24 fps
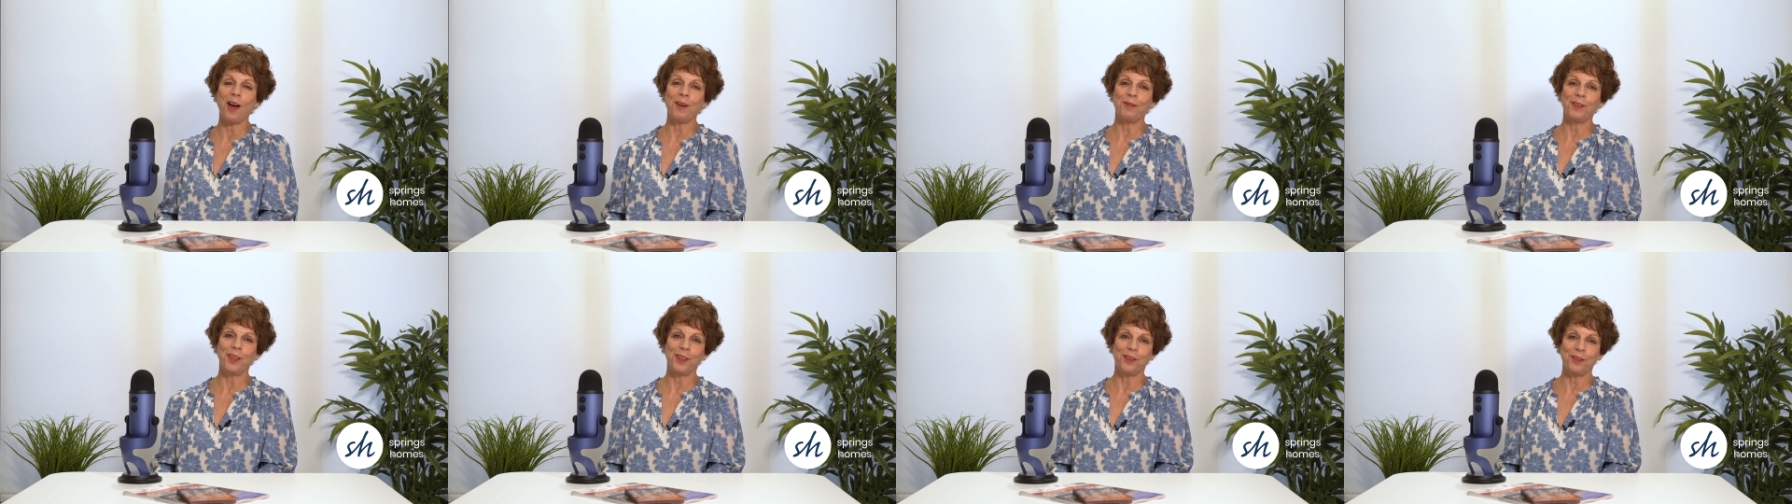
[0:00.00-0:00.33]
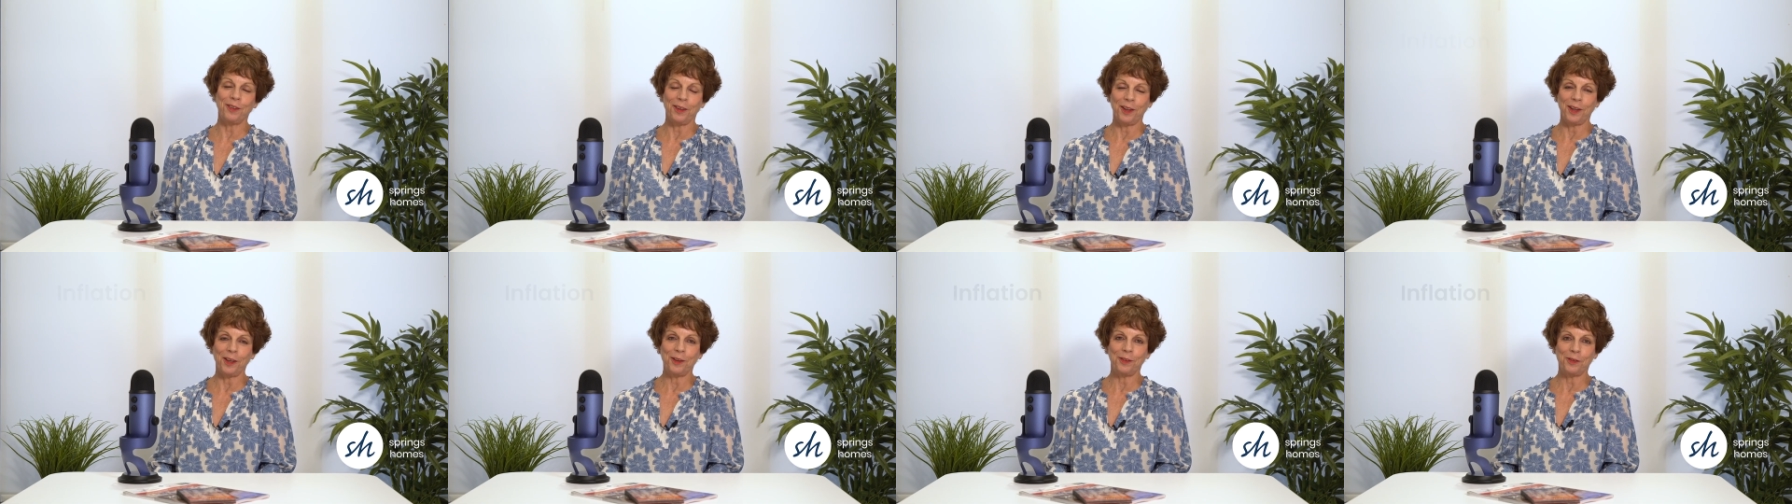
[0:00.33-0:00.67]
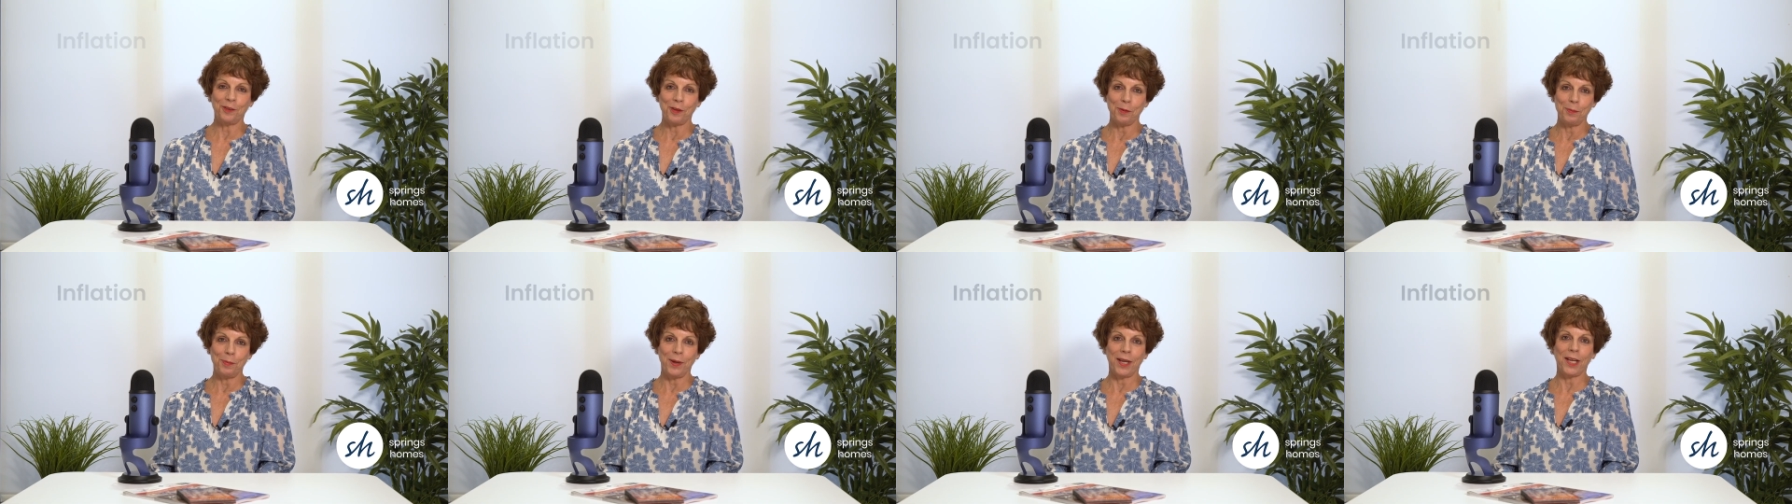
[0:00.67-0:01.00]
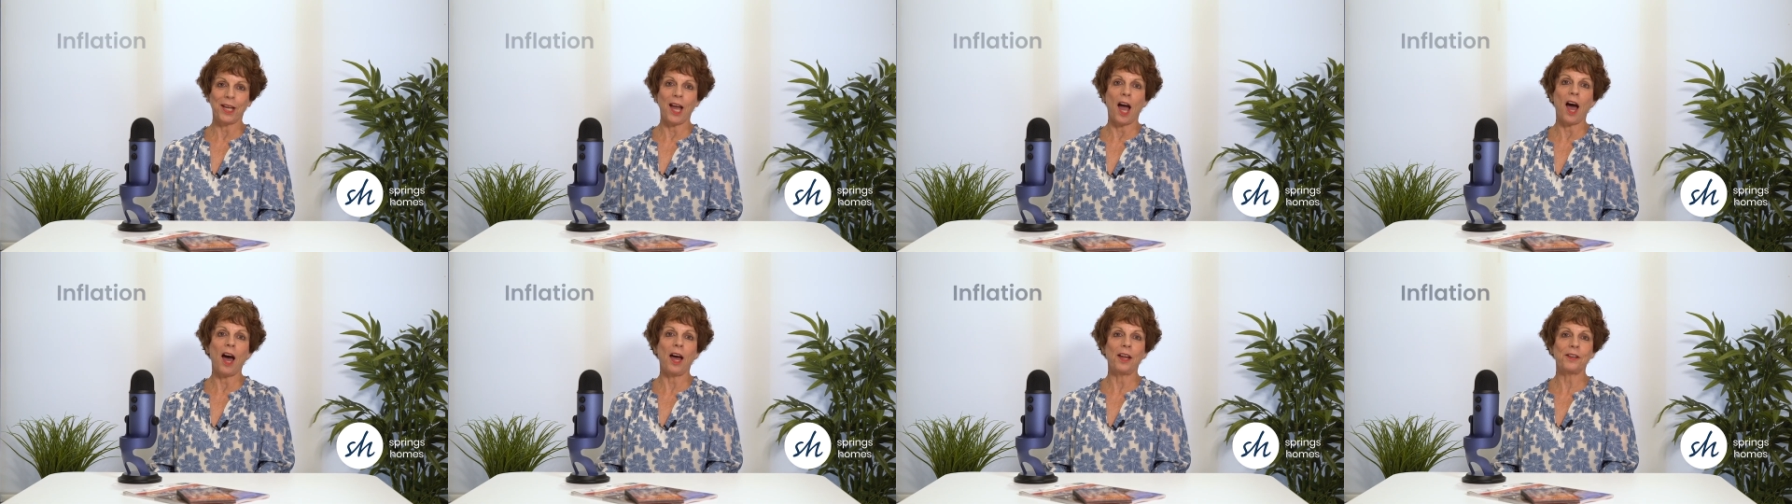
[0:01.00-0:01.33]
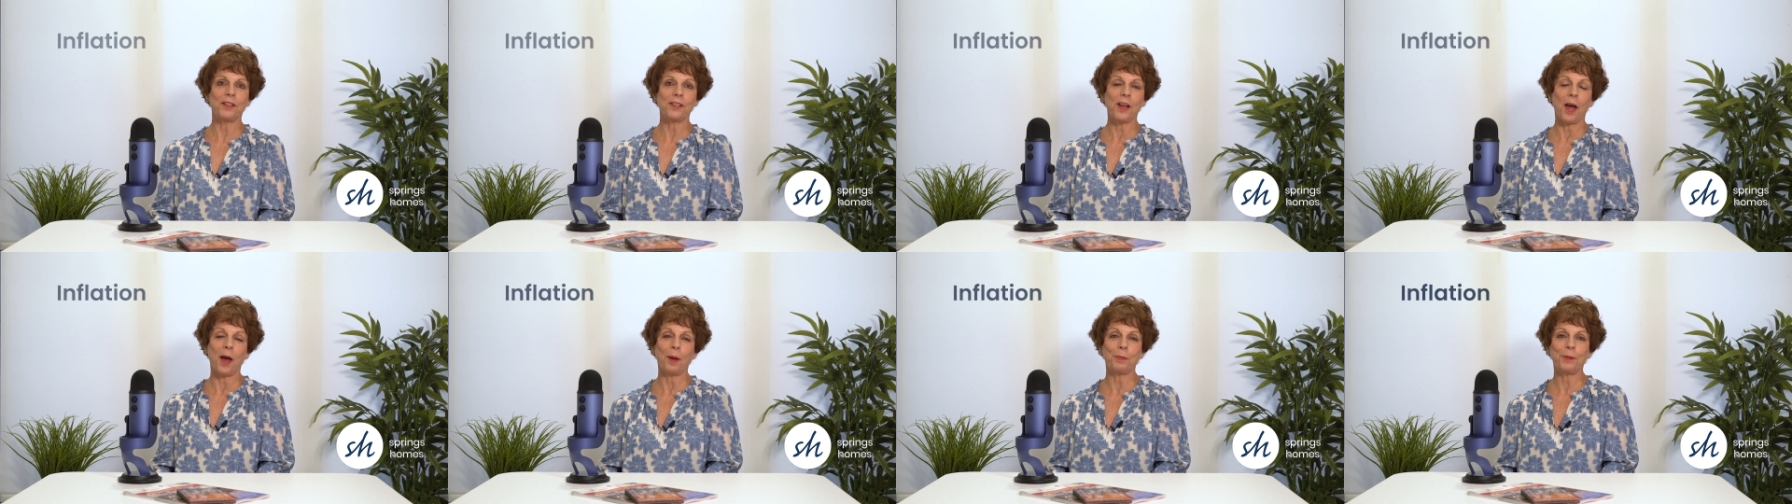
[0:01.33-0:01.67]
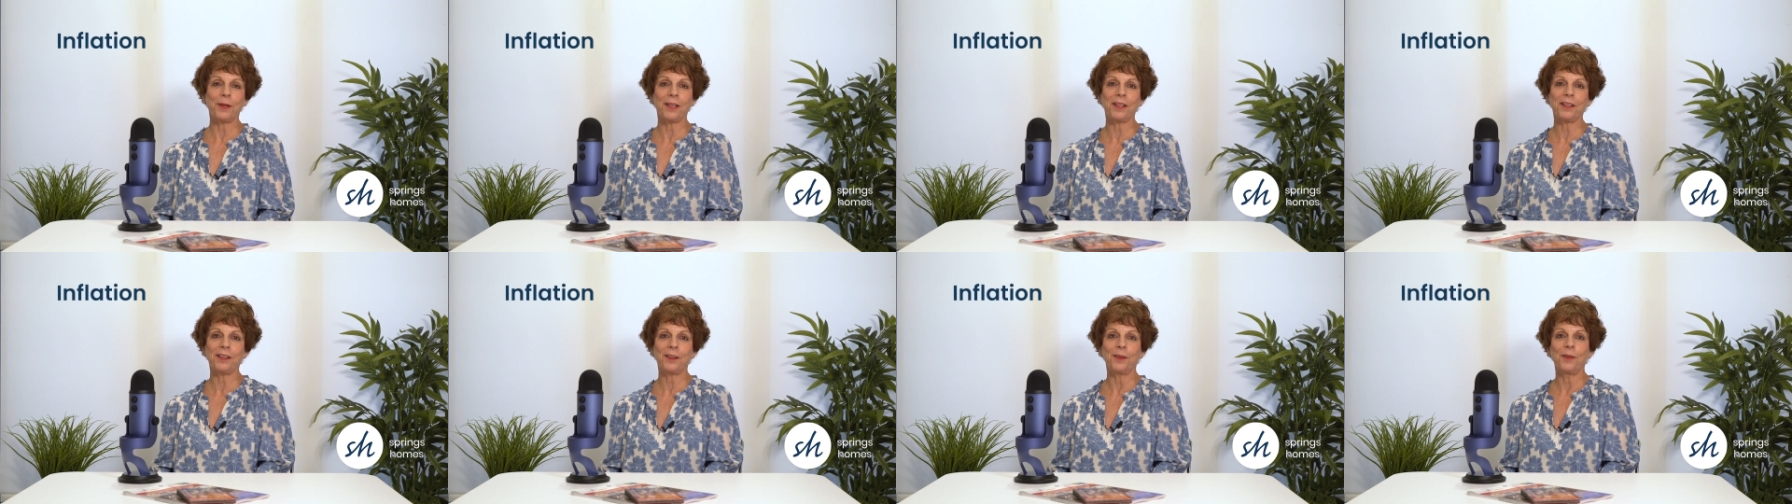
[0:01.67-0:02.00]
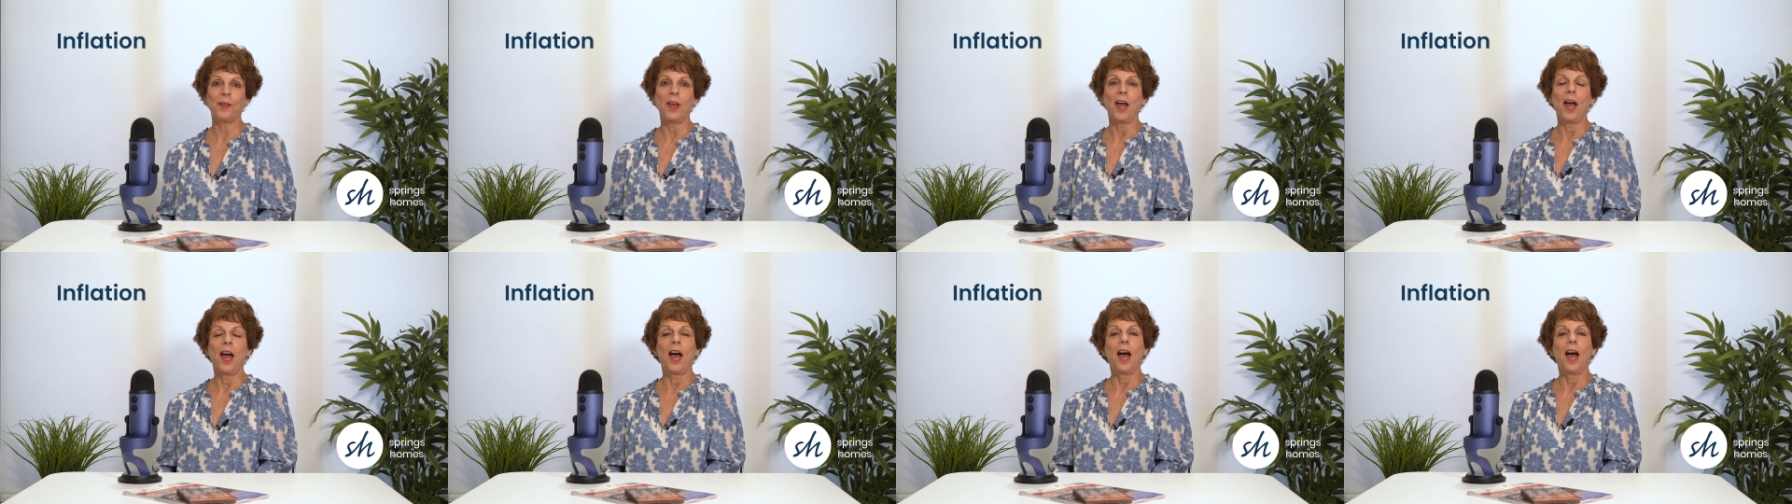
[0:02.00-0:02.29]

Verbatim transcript: obviously is the big hot topic.